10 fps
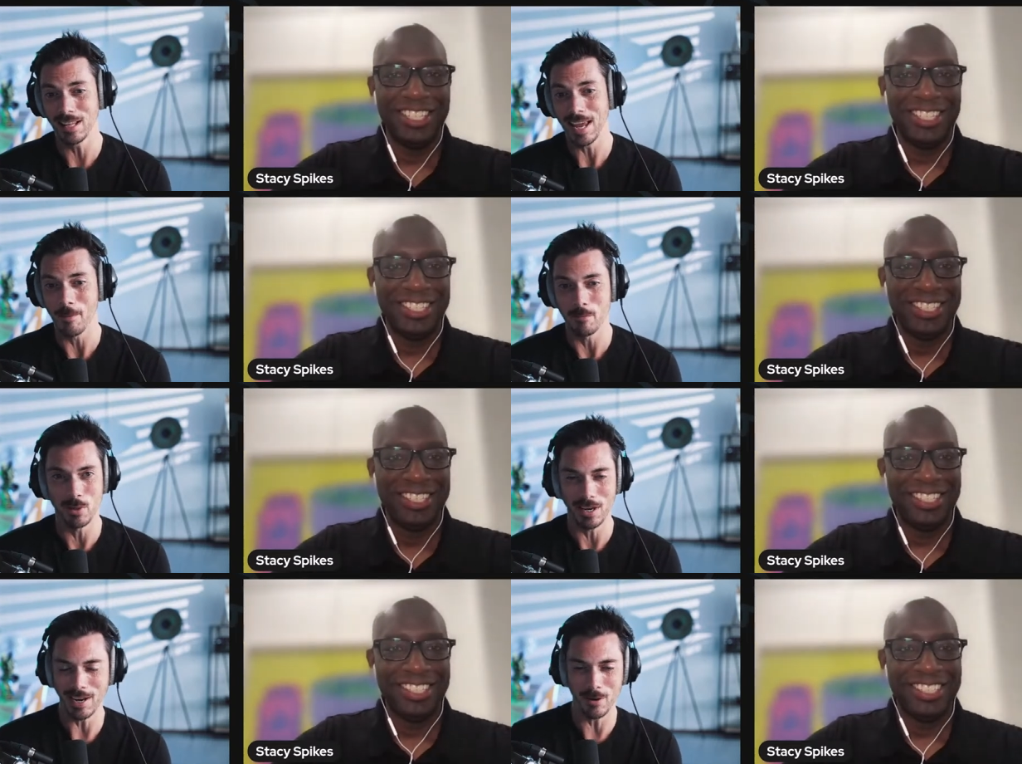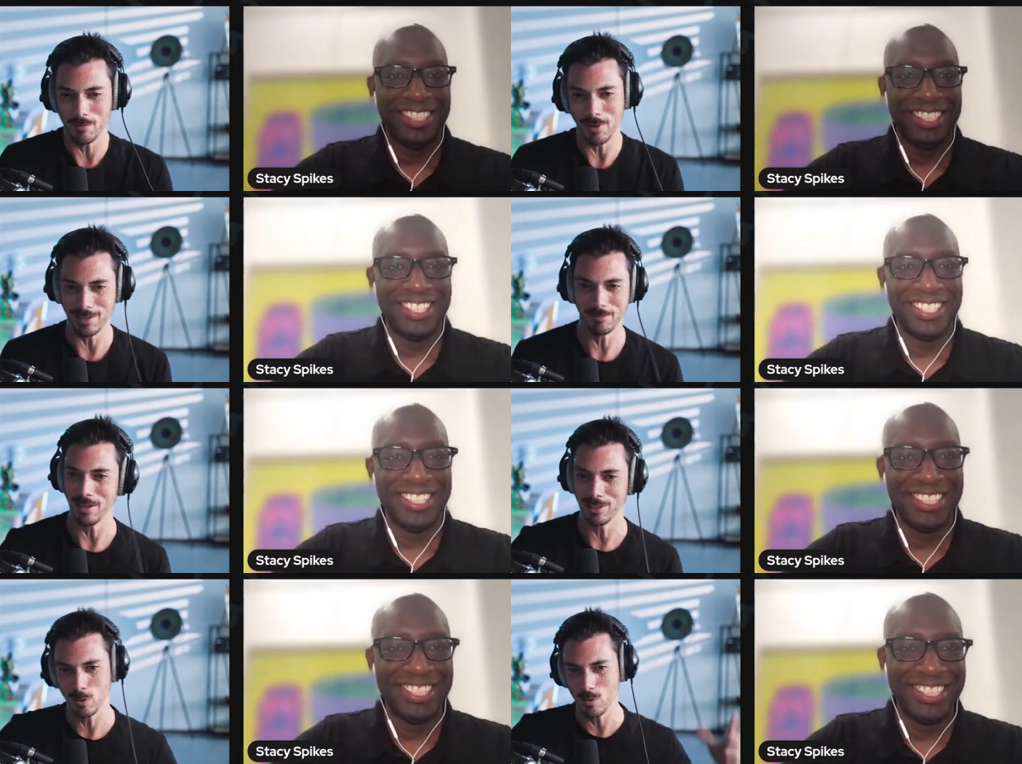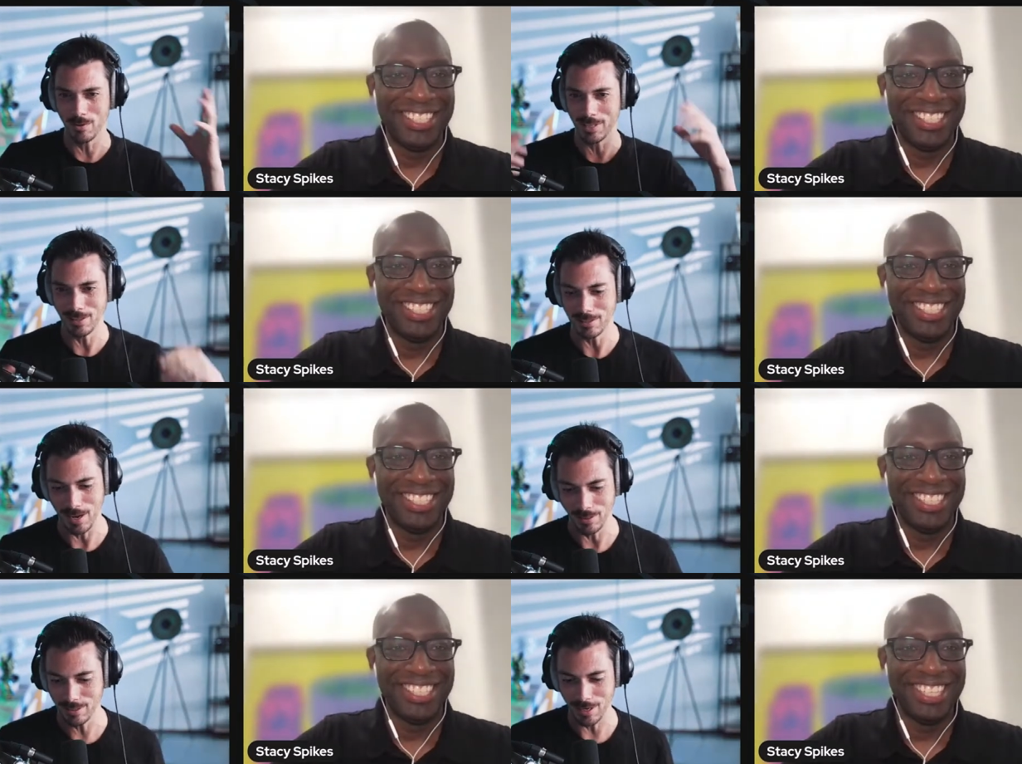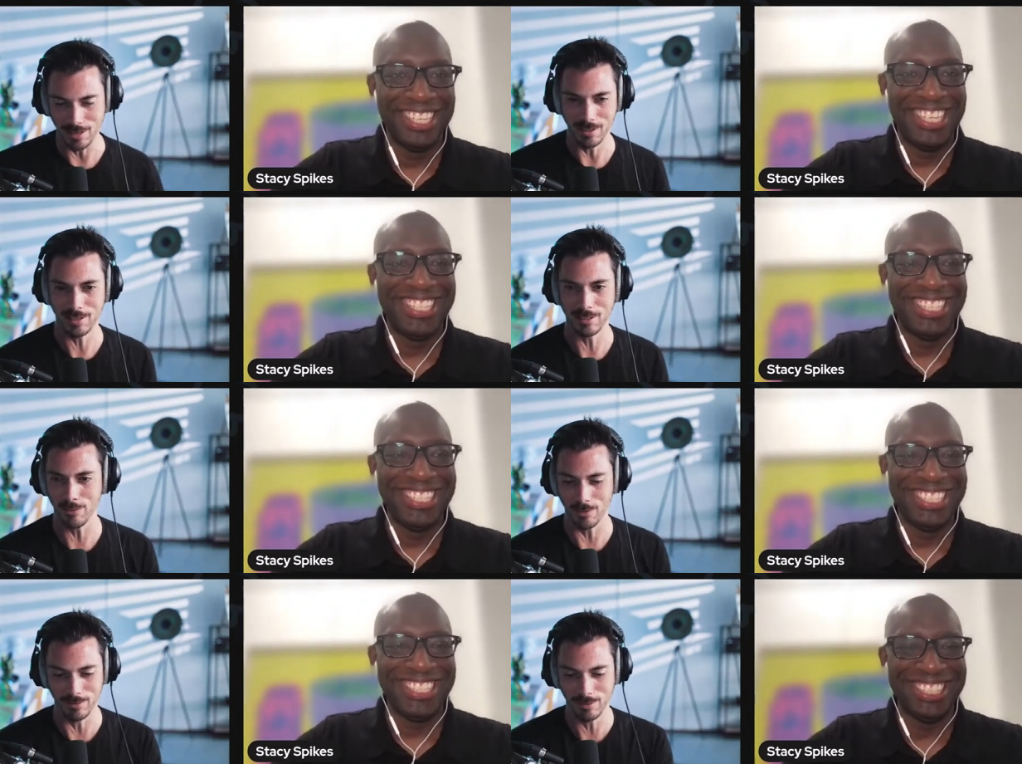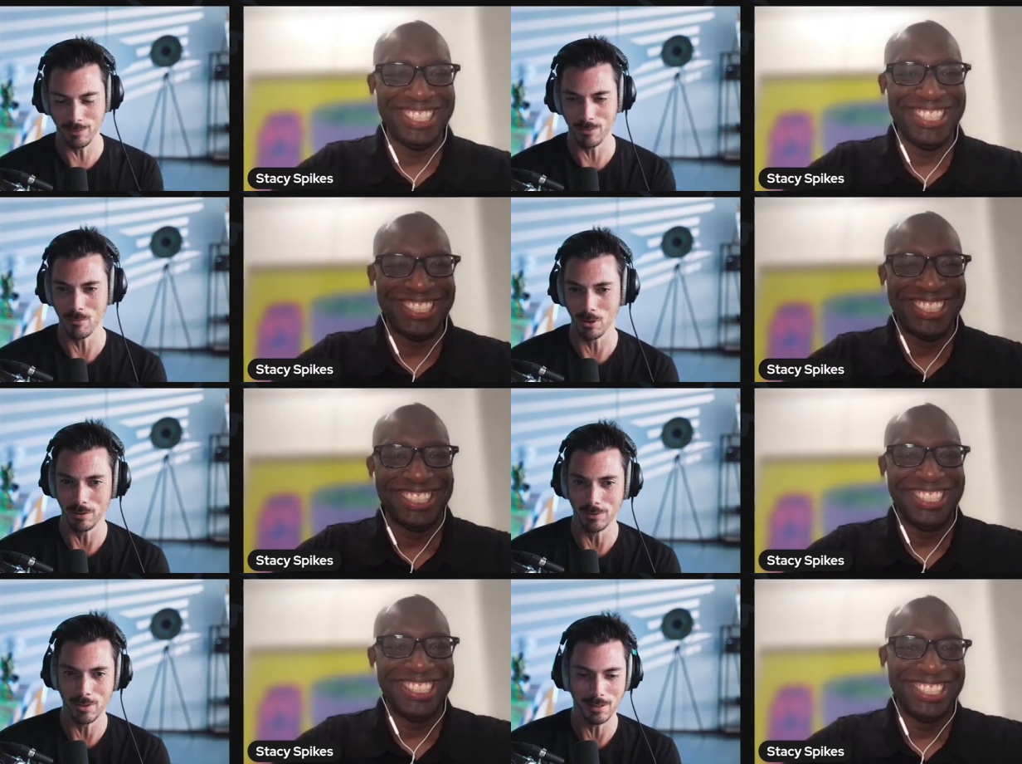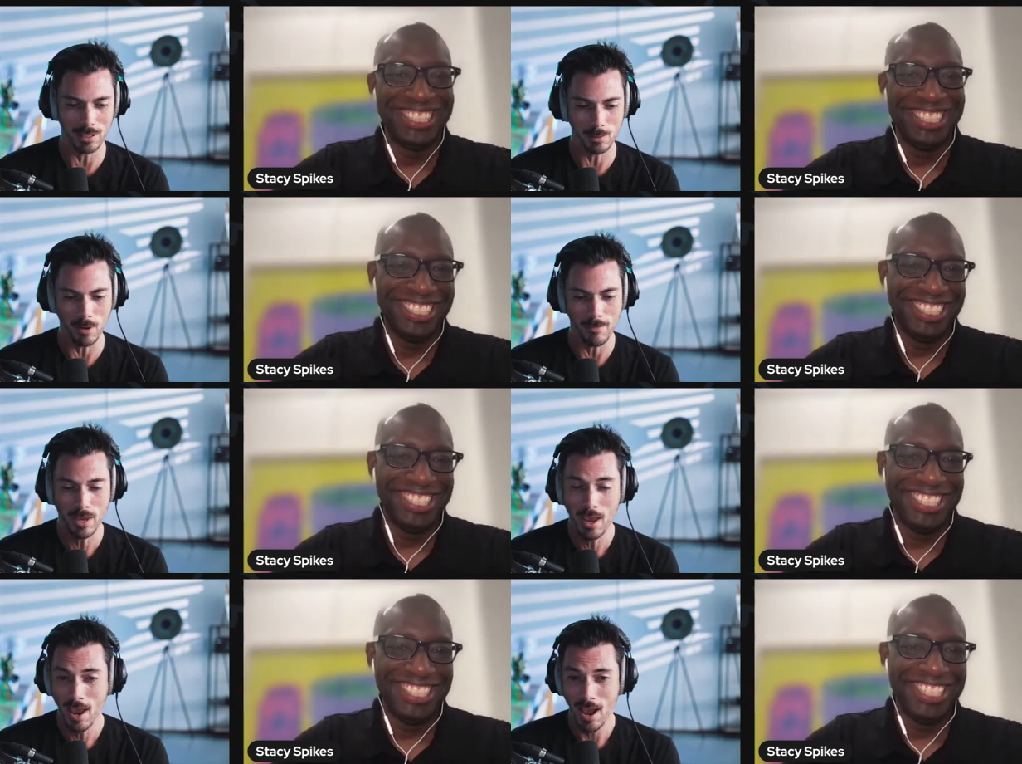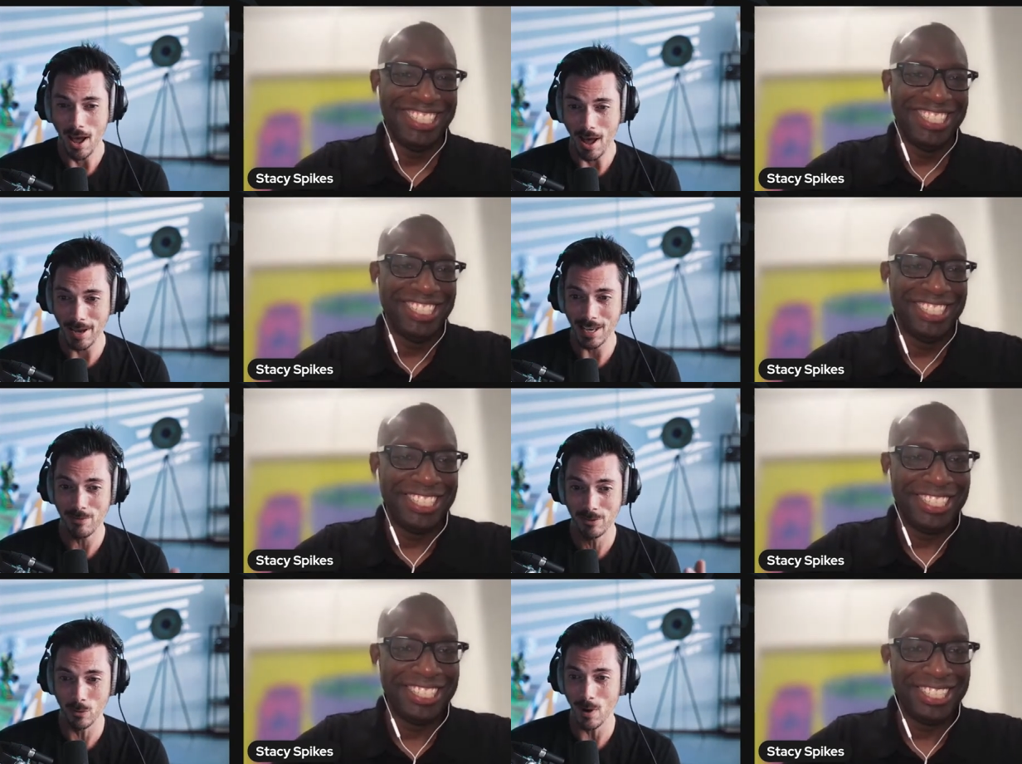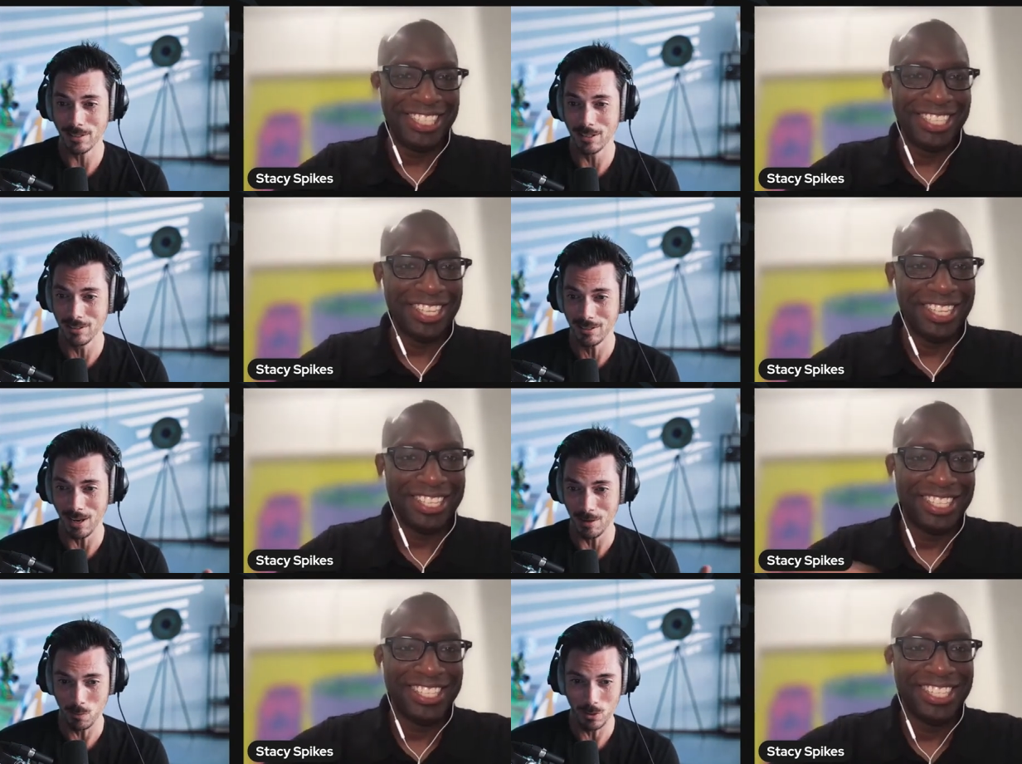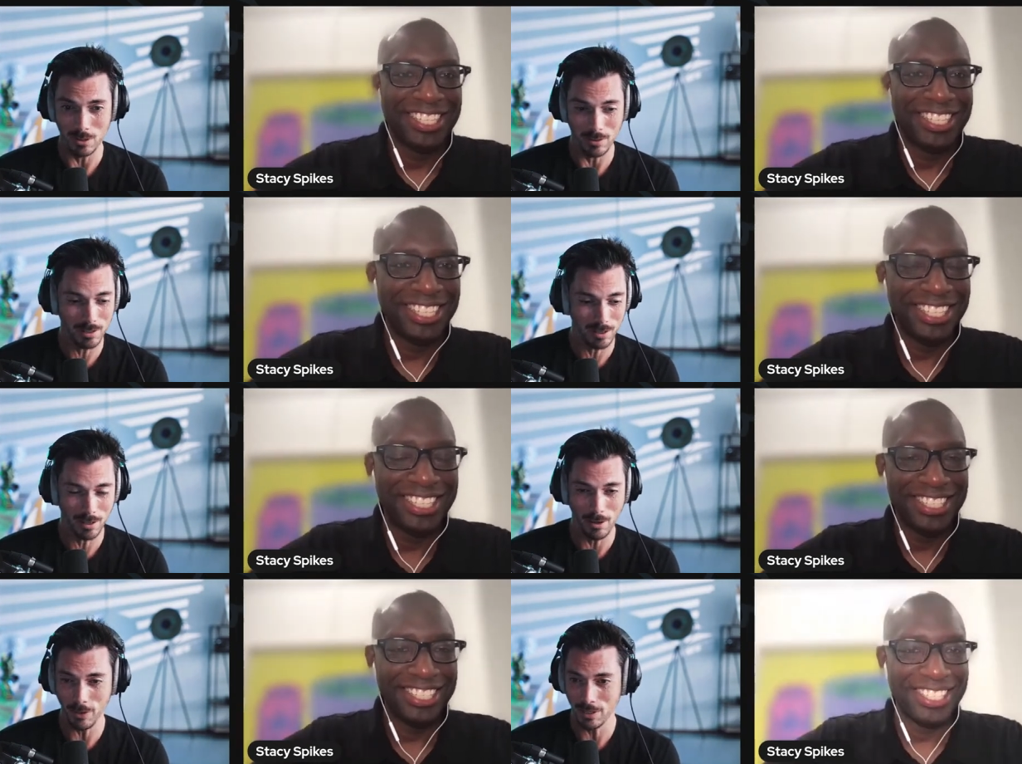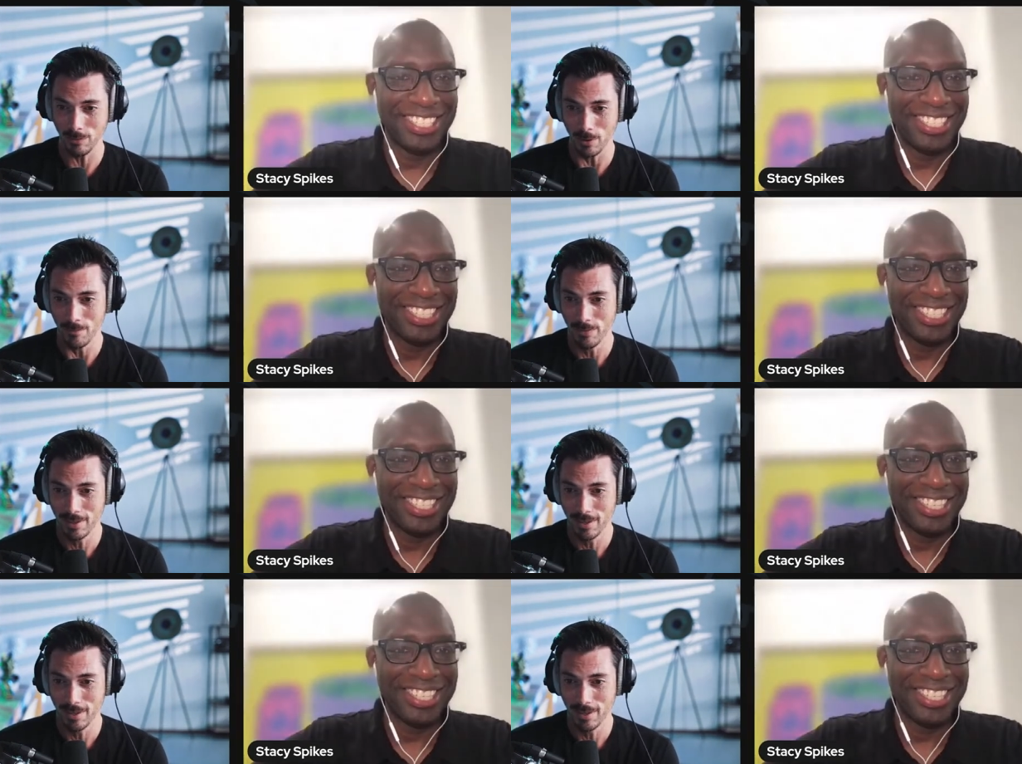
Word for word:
Speaker 1: am, but I now I, I talk on the internet instead. It's a different different model of doing things. But I have directed and produced a feature film.